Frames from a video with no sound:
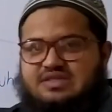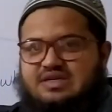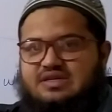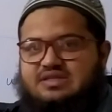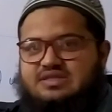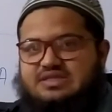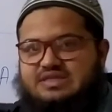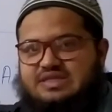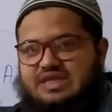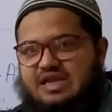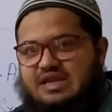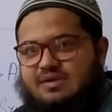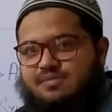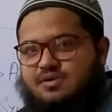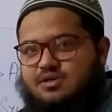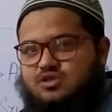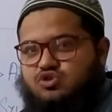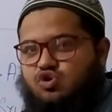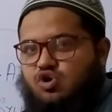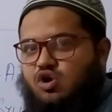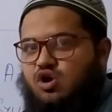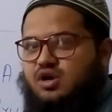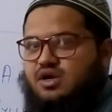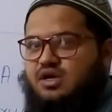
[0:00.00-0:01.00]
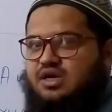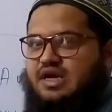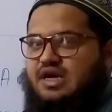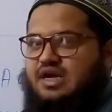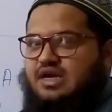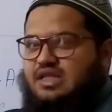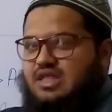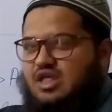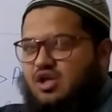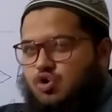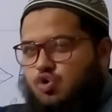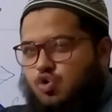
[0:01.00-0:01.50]
the syllabus
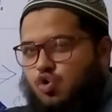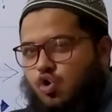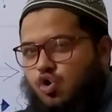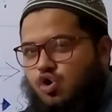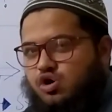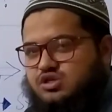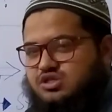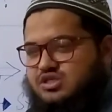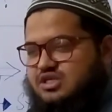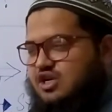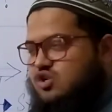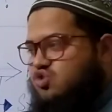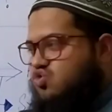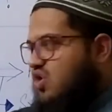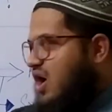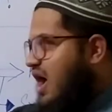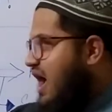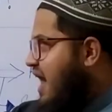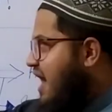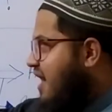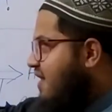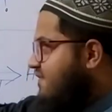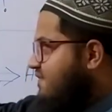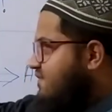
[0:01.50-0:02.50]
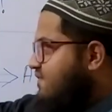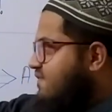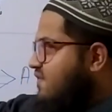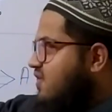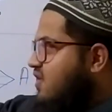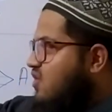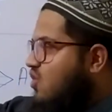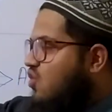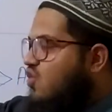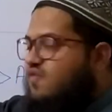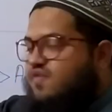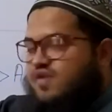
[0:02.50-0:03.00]
content, the course that you have
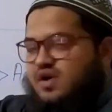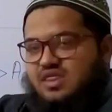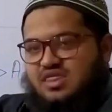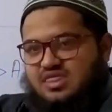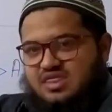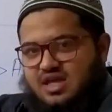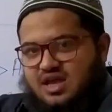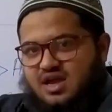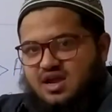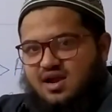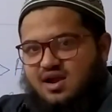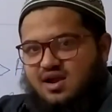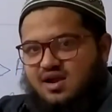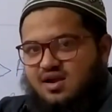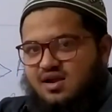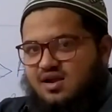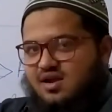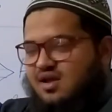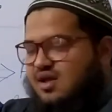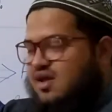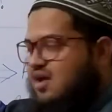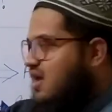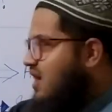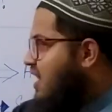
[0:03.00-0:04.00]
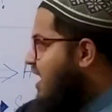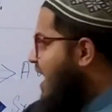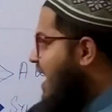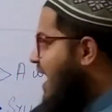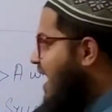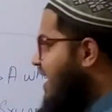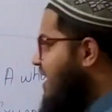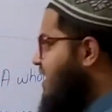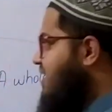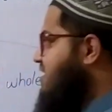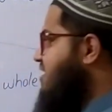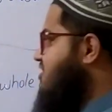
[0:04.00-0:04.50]
over there
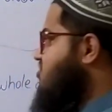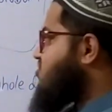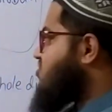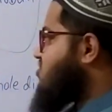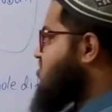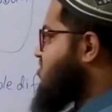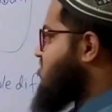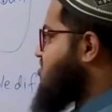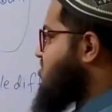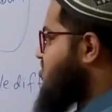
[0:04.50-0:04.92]
and the